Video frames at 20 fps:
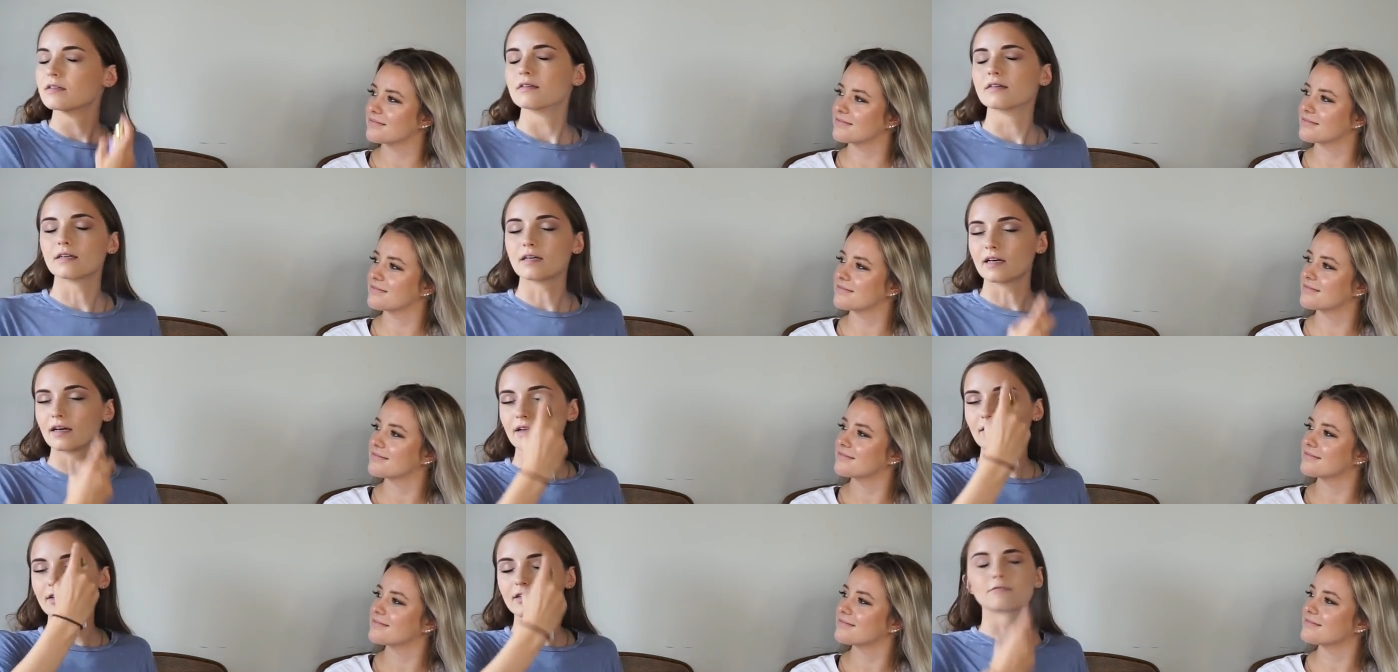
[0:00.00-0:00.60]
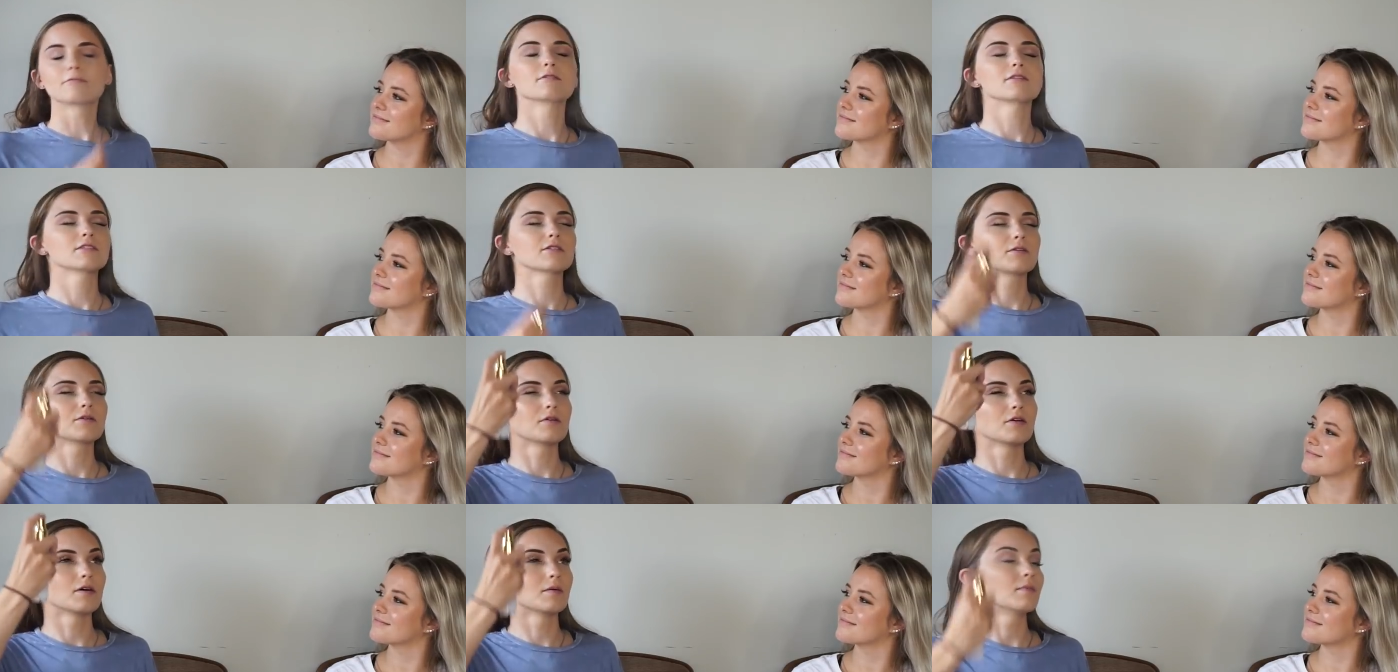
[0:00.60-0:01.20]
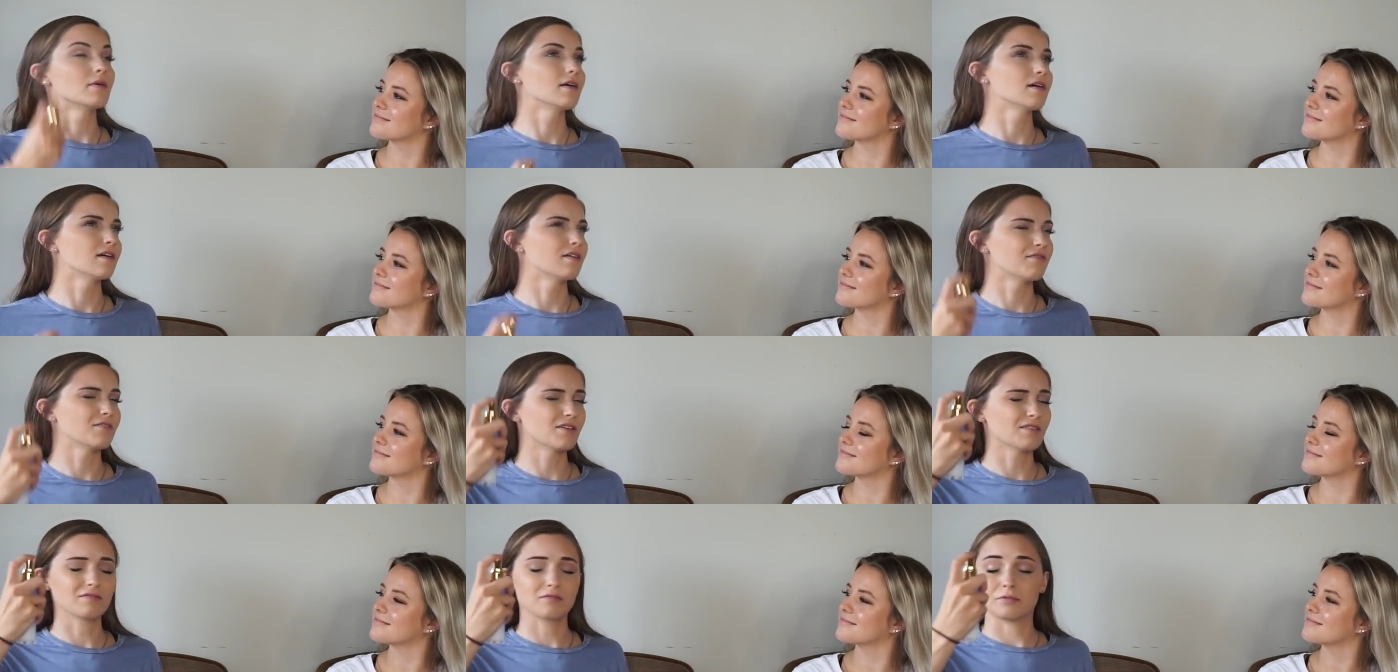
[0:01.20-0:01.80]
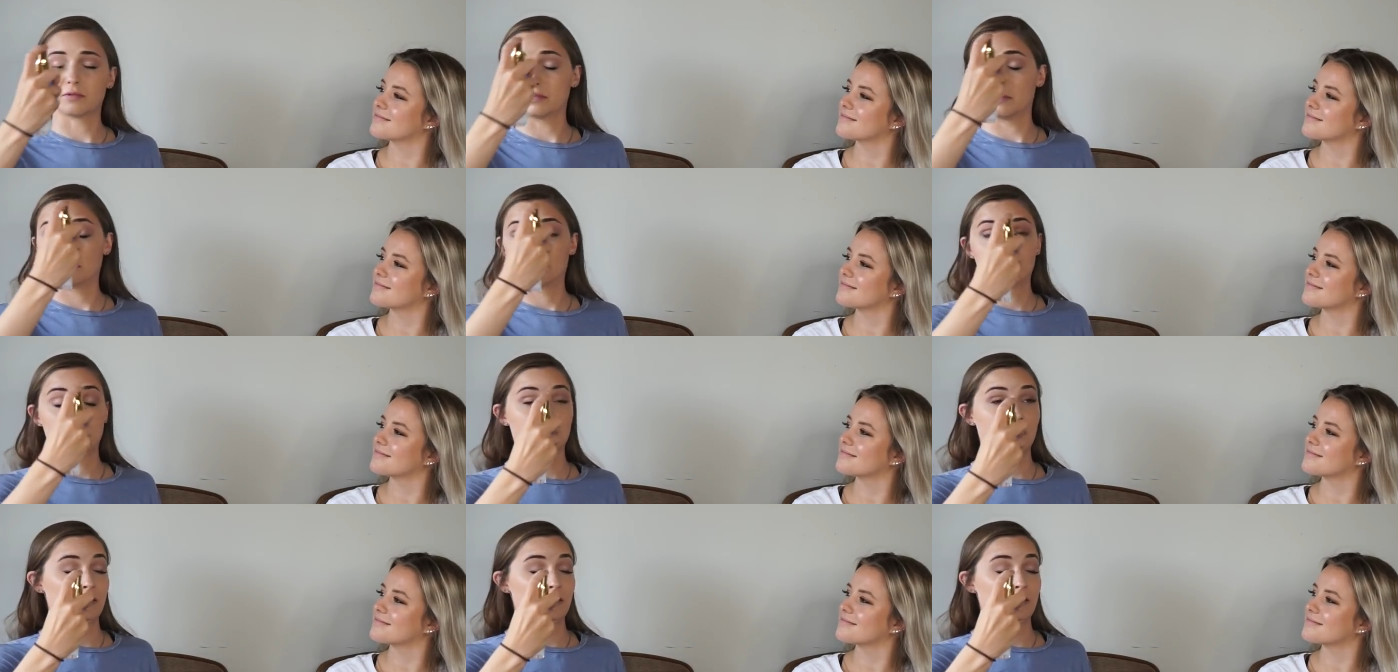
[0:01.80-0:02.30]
Speaker 1: And this one's cool, but if you have oil,